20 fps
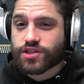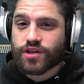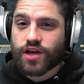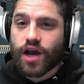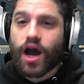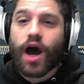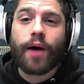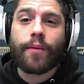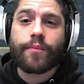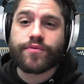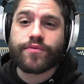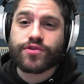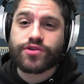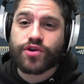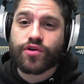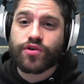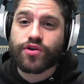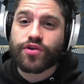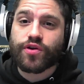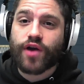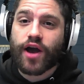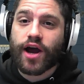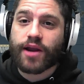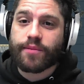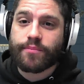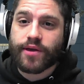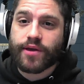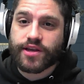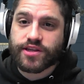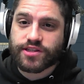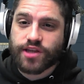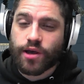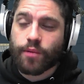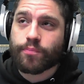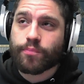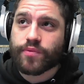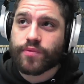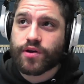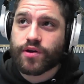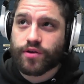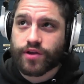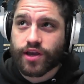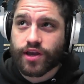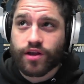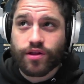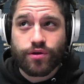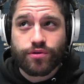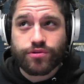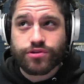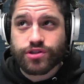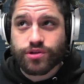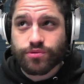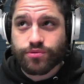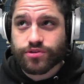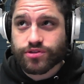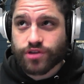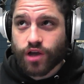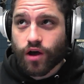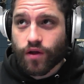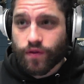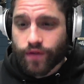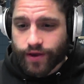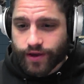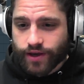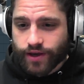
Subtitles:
I'm gonna be showing you how to make something or get close to a result like.